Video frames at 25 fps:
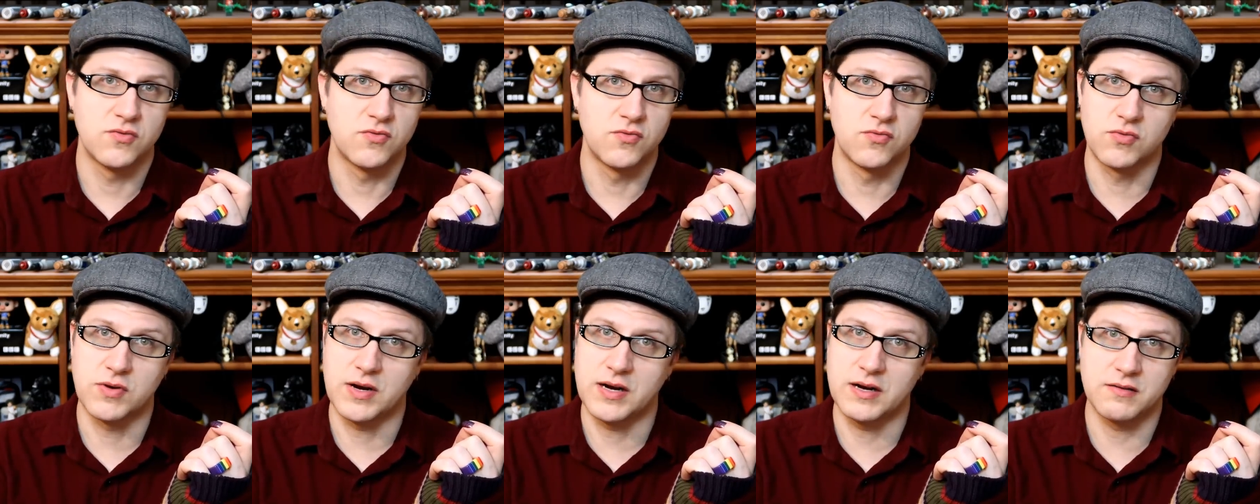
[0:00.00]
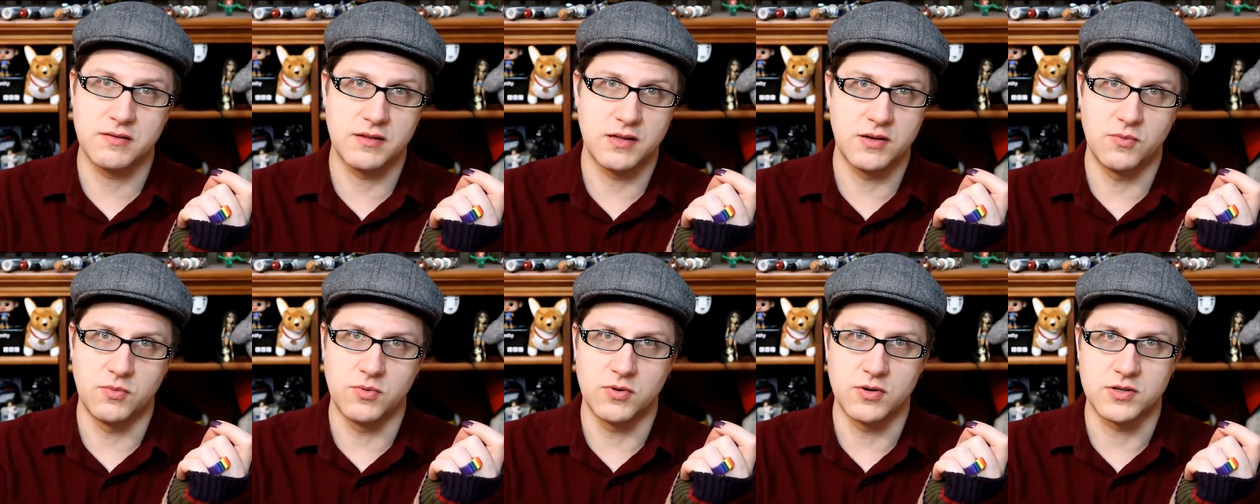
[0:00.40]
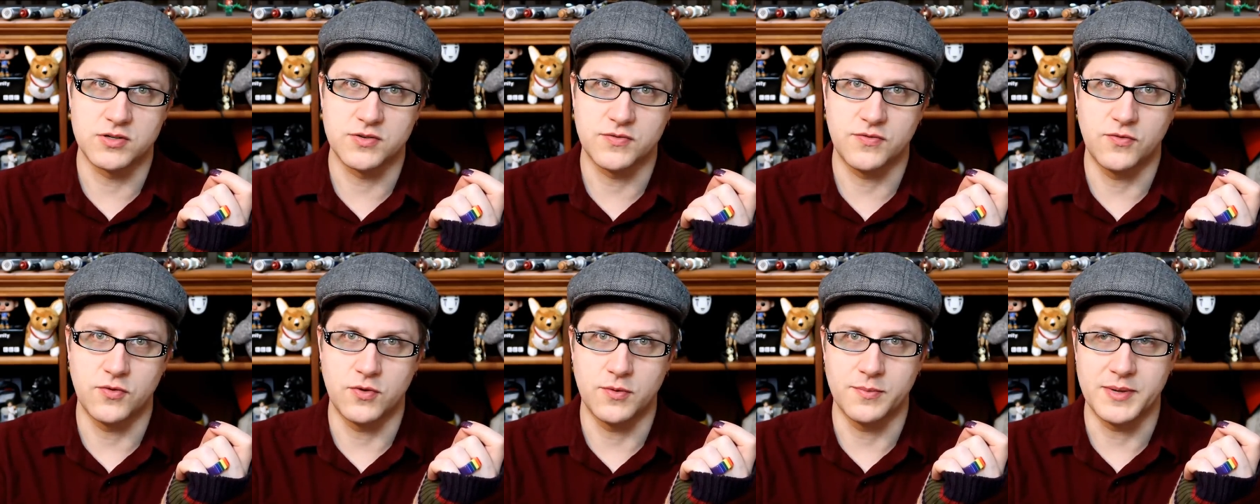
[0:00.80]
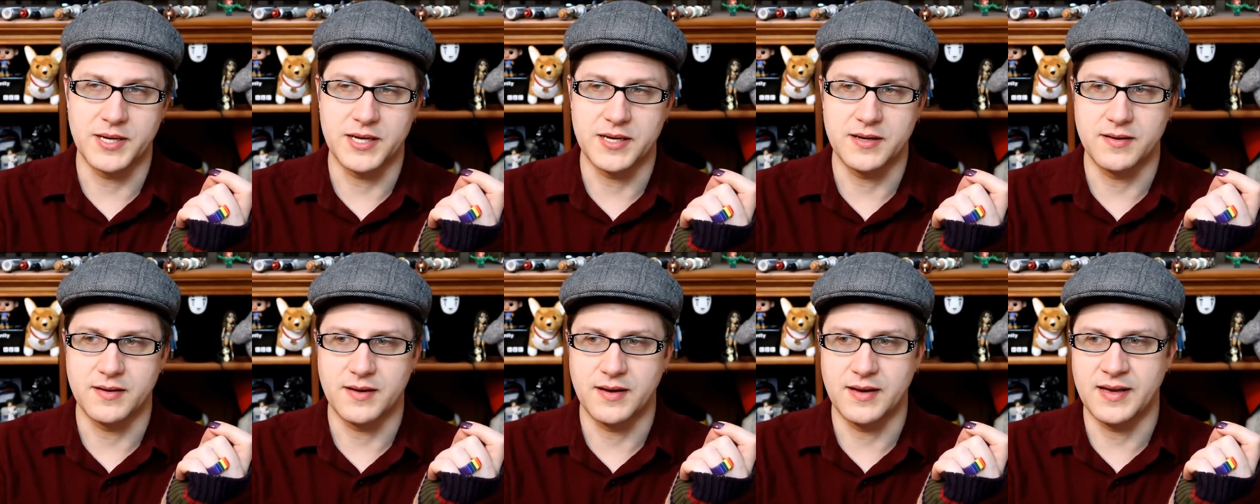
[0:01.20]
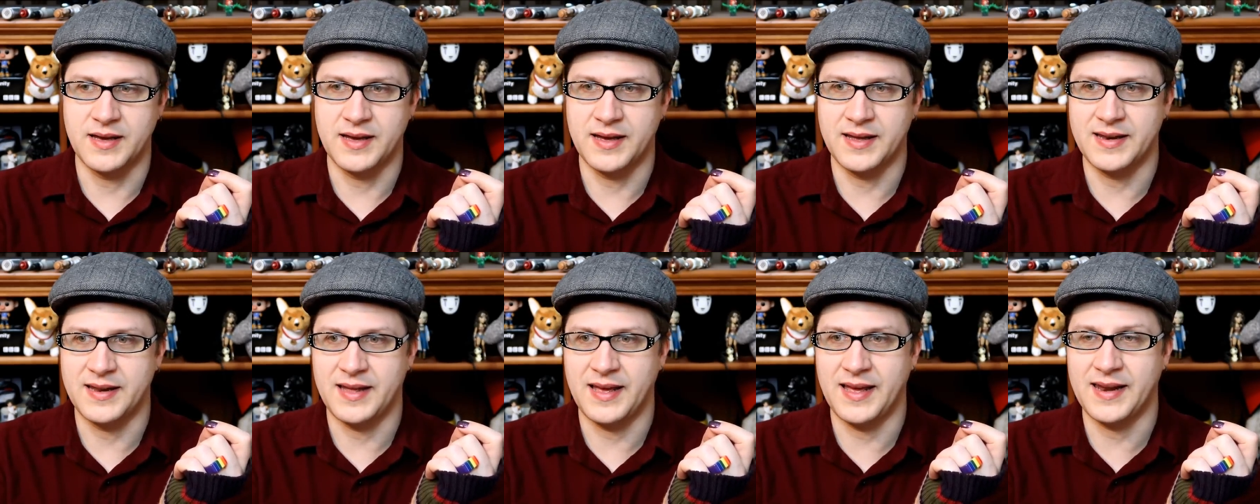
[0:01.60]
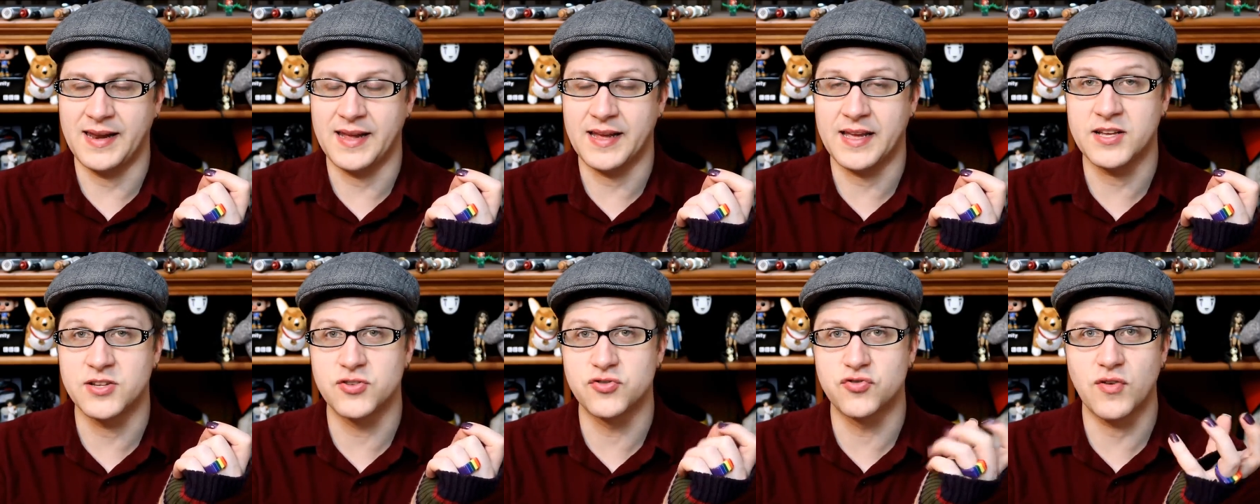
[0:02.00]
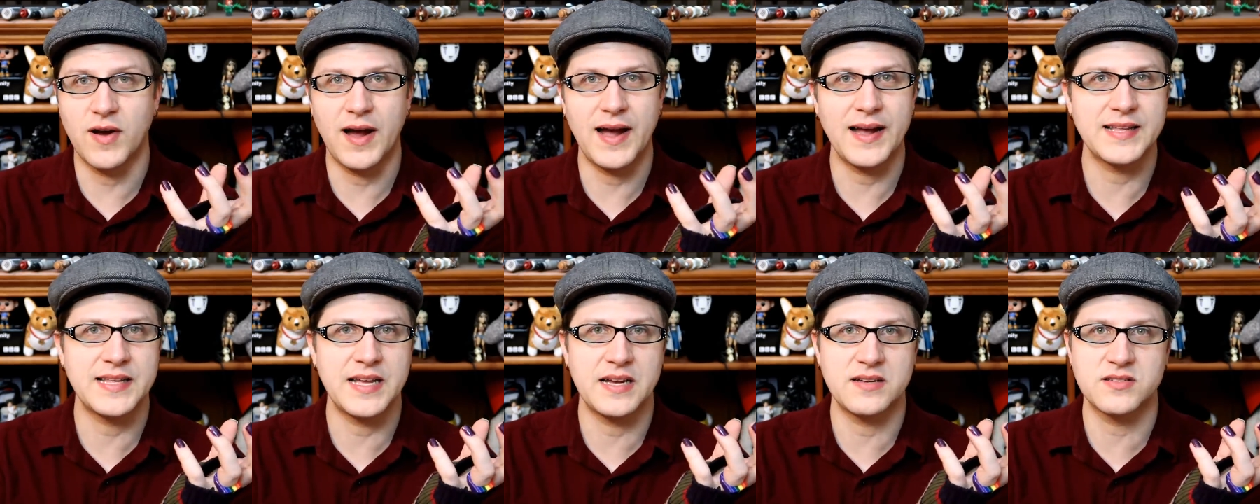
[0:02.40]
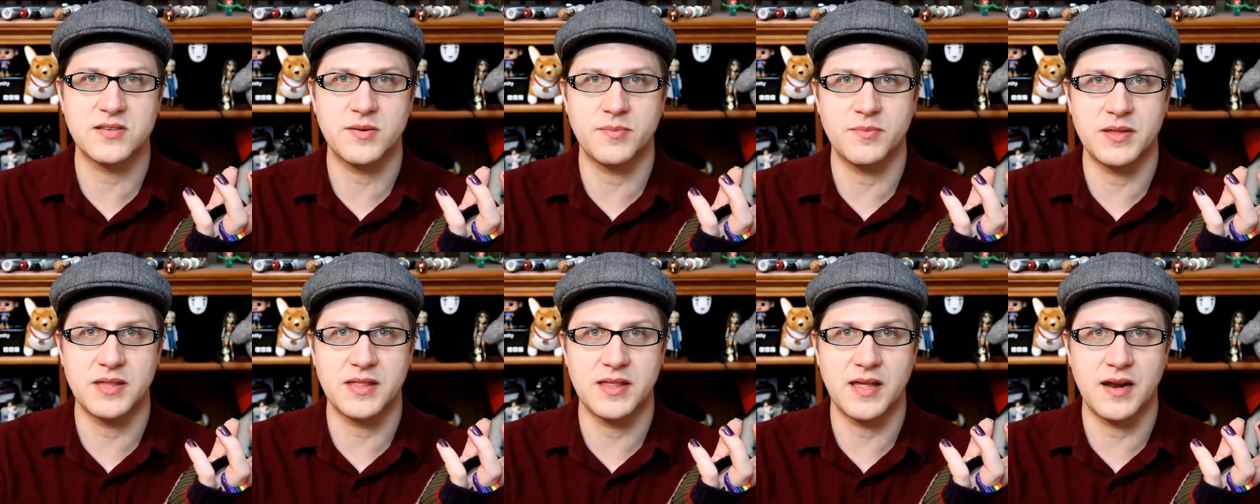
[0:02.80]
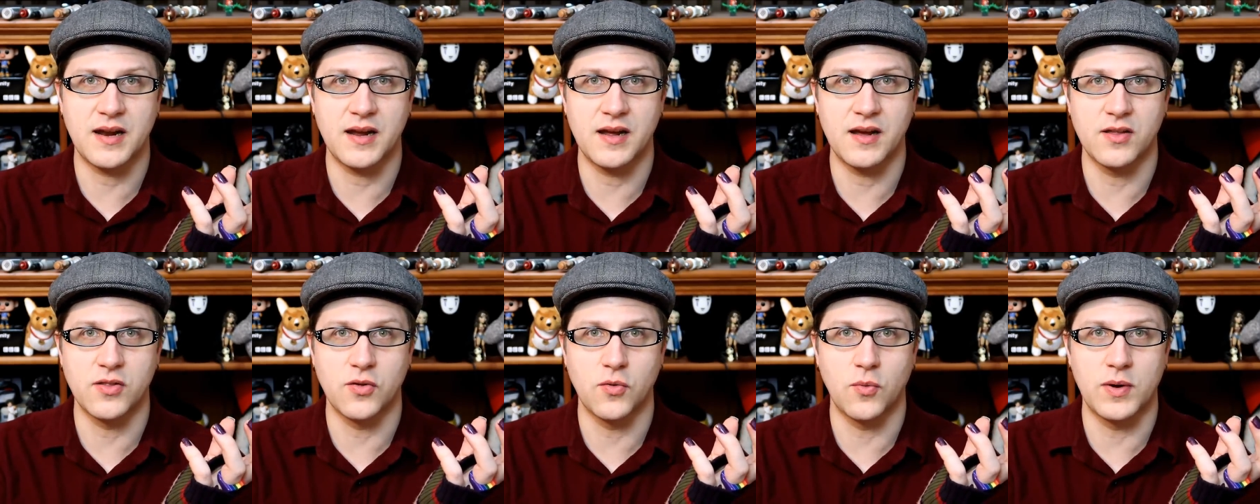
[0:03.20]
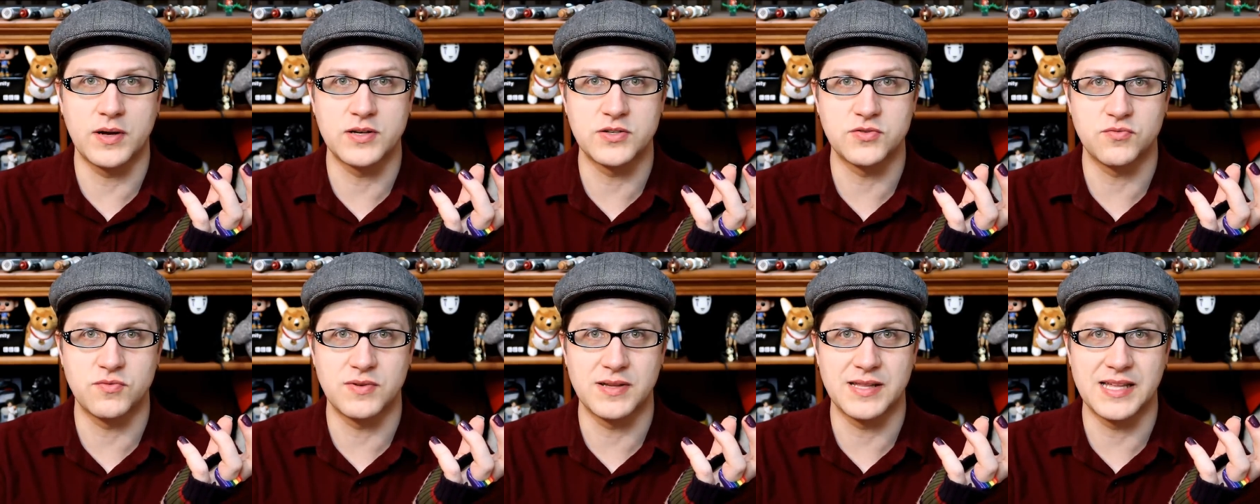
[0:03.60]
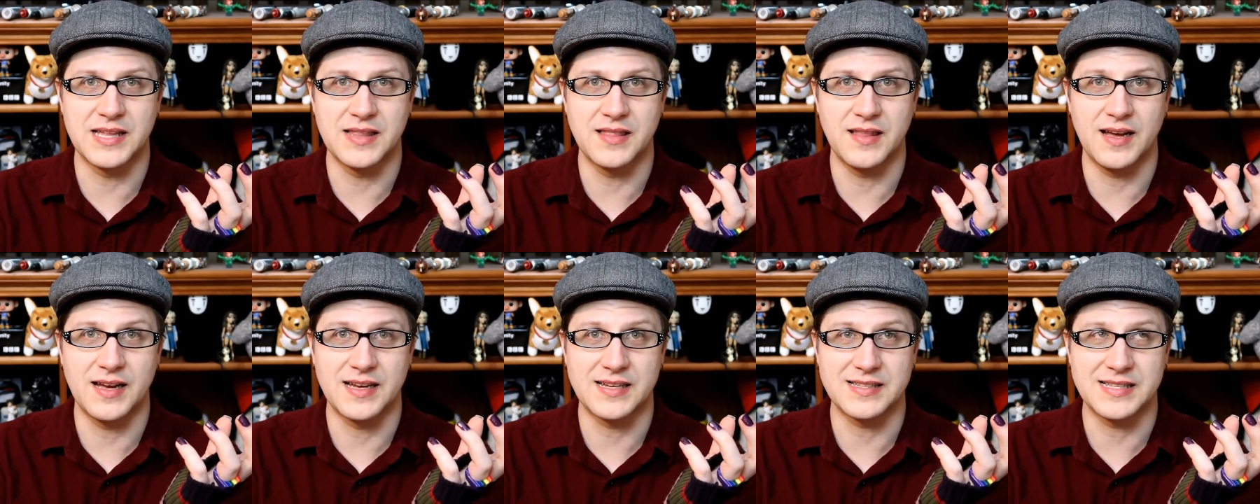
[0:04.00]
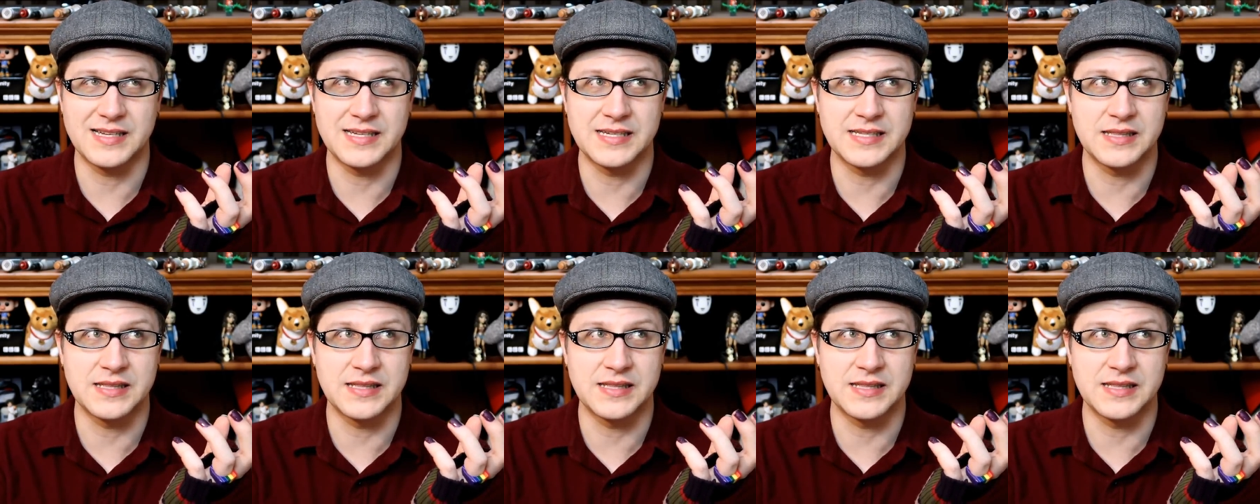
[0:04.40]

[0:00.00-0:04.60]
rarely works for me. And it can drag down something that I otherwise really like.